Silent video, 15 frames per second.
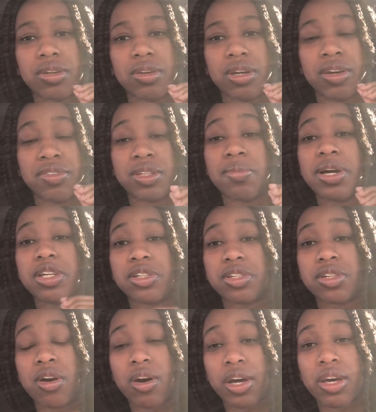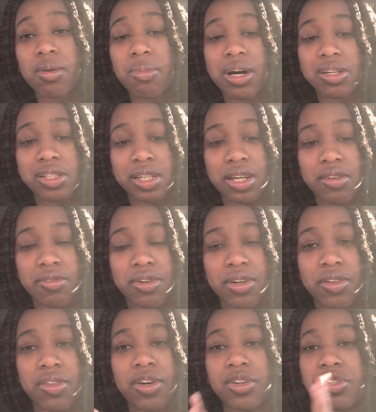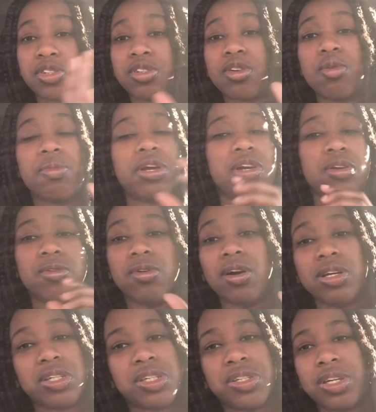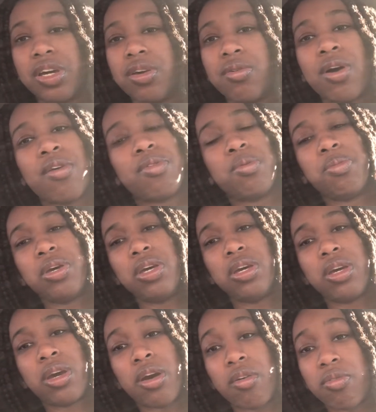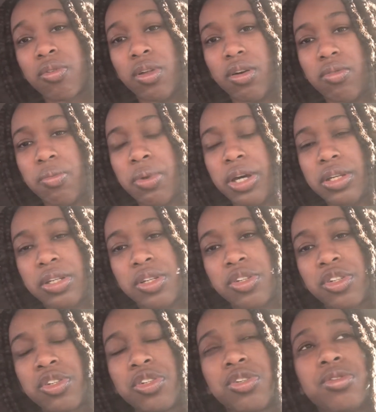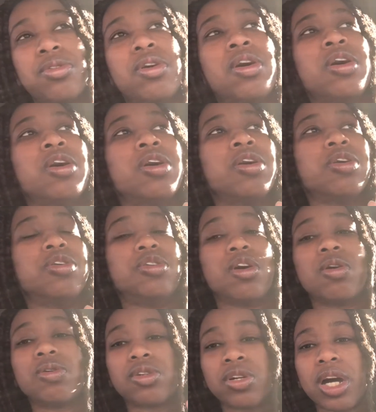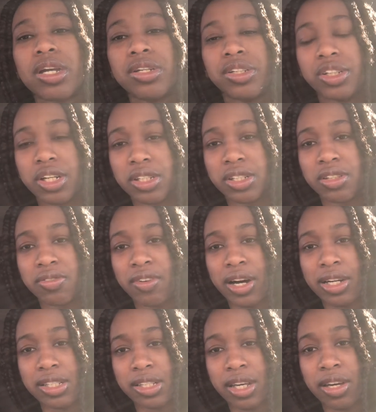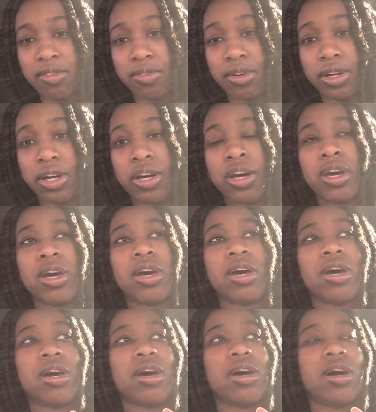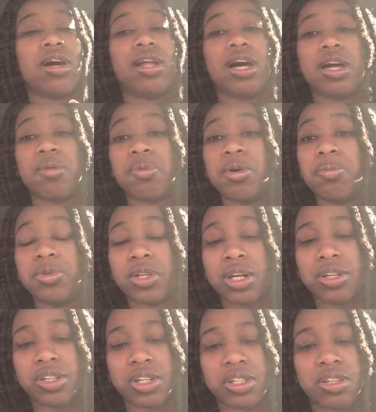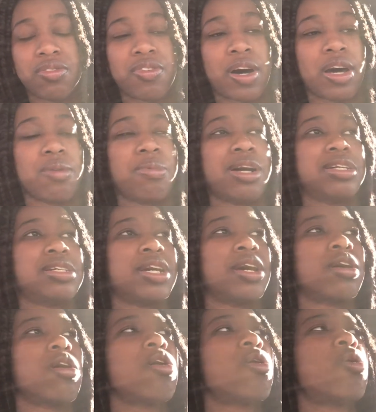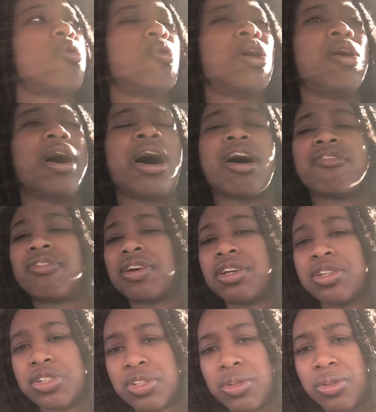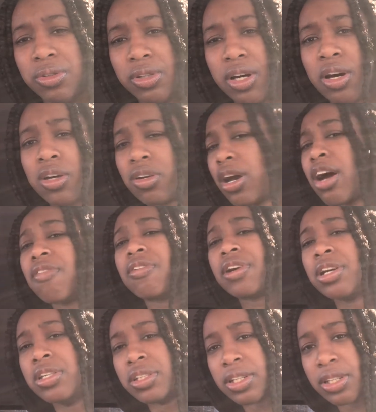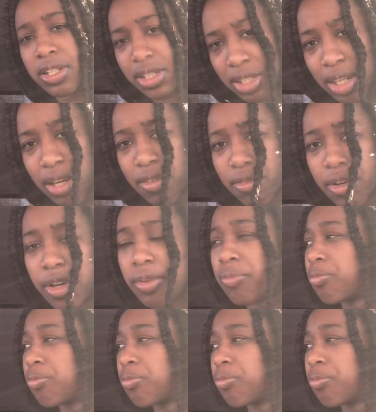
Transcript: if somebody's talking about slavery, there's so many nuances that you have to be careful of and pay attention to. Don't try to justify slavery. A lot of people try to justify it by saying, oh, well, Africans sold other Africans into slavery.